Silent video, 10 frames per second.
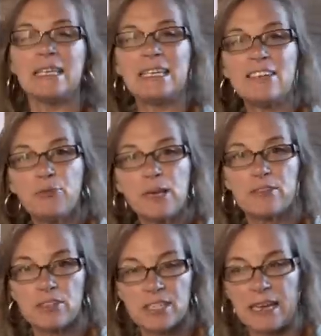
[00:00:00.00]
if we
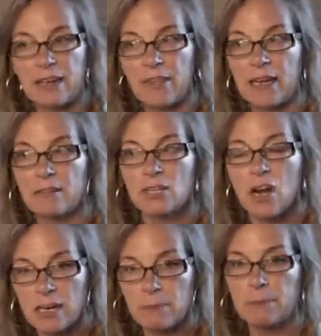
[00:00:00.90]
understand that
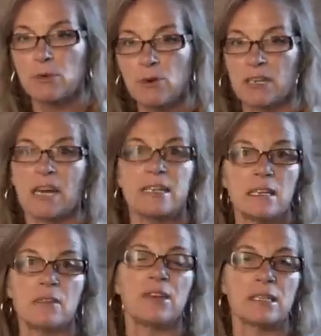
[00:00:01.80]
talking to people who are not yet
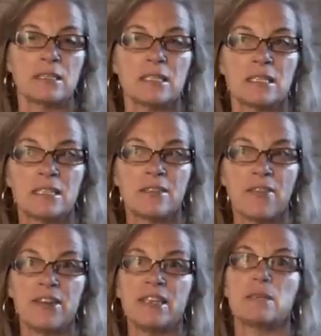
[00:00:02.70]
convinced that
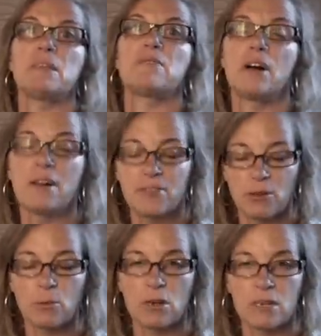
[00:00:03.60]
they need to be involved in the
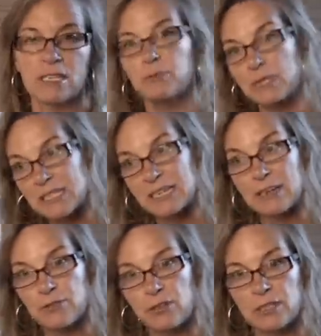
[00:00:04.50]
work is what's
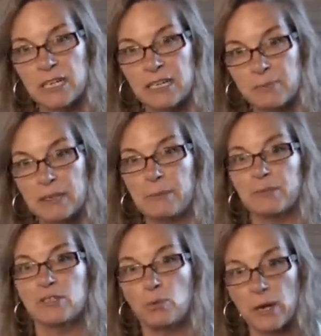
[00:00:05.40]
central to us being able
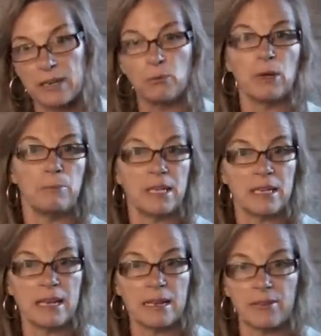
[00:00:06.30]
to win and win big
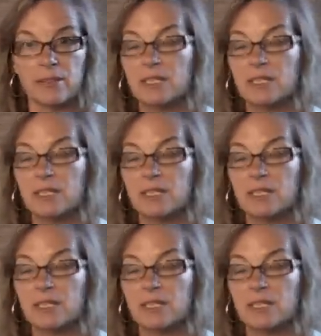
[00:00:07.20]
again in this